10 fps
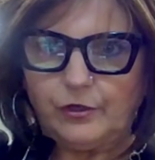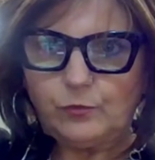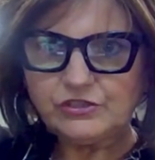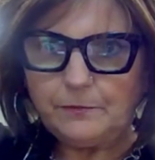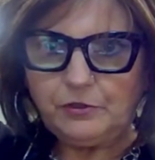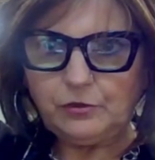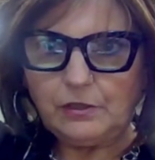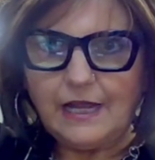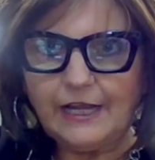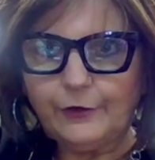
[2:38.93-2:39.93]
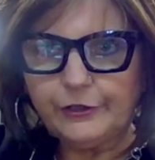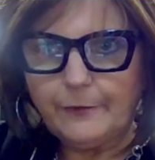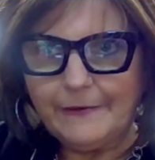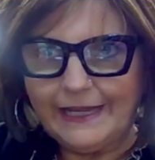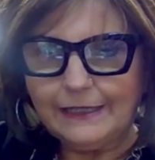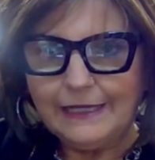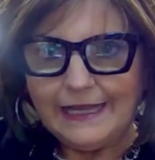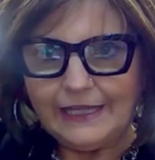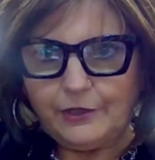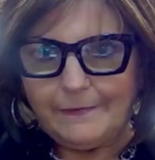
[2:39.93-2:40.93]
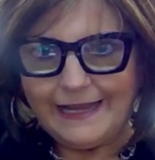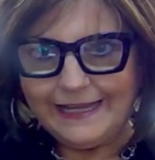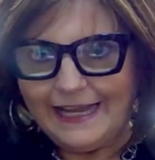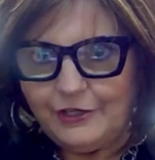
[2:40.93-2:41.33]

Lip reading: It goes up a little higher at the back.